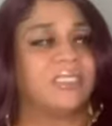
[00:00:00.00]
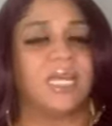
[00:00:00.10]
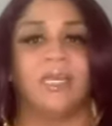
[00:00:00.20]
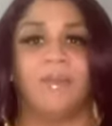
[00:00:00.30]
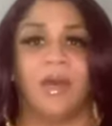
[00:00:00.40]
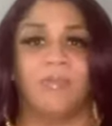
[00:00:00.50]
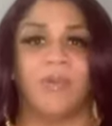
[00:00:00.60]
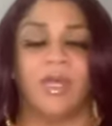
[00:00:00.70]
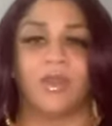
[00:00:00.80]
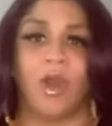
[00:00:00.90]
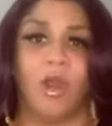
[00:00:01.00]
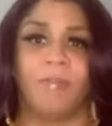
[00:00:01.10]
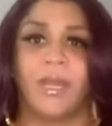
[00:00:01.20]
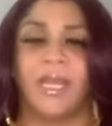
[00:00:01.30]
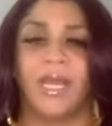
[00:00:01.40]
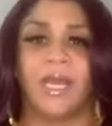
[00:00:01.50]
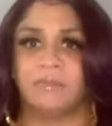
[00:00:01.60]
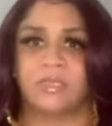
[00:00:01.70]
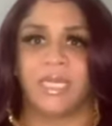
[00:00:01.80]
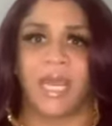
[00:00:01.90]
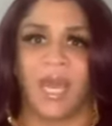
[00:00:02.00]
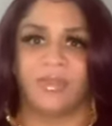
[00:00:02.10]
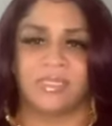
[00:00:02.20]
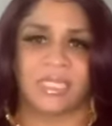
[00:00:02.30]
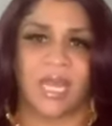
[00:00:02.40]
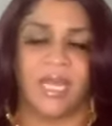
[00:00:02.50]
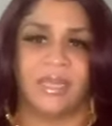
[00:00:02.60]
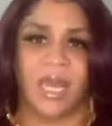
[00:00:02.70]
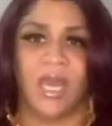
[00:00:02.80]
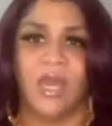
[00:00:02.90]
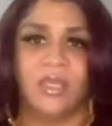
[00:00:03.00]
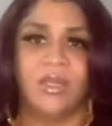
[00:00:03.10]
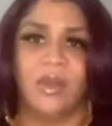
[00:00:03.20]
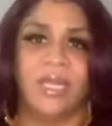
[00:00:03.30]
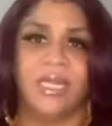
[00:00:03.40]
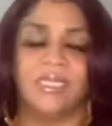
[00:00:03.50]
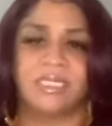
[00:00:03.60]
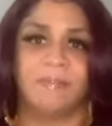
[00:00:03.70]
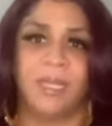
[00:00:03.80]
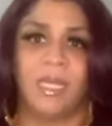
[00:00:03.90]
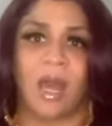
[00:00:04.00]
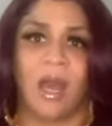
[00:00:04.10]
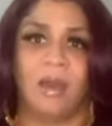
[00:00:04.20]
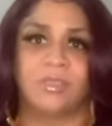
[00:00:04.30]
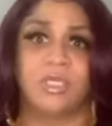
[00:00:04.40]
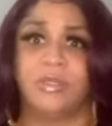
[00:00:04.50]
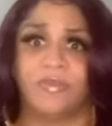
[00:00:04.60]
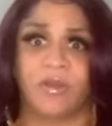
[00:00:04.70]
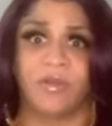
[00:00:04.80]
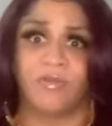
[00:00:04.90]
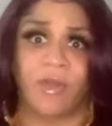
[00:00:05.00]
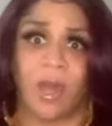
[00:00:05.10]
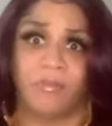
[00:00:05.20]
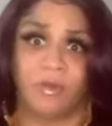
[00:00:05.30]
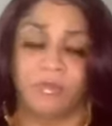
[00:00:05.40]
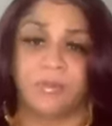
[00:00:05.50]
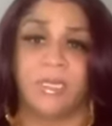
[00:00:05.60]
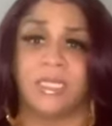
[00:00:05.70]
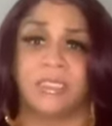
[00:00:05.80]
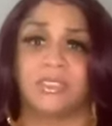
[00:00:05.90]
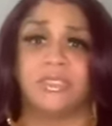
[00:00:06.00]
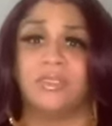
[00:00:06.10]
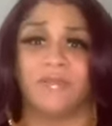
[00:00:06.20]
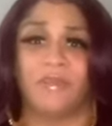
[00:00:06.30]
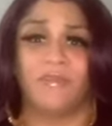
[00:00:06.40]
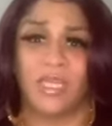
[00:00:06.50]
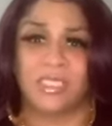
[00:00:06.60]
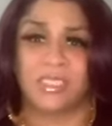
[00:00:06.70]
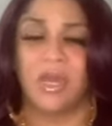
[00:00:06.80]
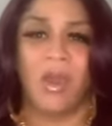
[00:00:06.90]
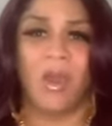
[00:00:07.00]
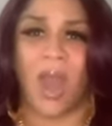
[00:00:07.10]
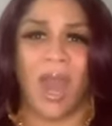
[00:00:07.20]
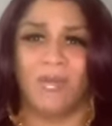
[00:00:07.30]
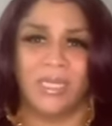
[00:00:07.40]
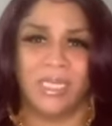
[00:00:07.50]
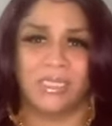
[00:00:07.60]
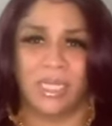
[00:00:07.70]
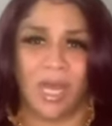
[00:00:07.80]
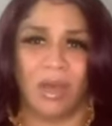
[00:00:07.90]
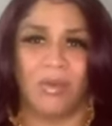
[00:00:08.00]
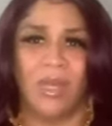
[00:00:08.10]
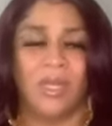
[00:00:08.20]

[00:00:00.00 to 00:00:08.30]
team up with Aubrey, and they come together saying that, you know, it needs to be two different groups because they're two different visions on how it needs to go.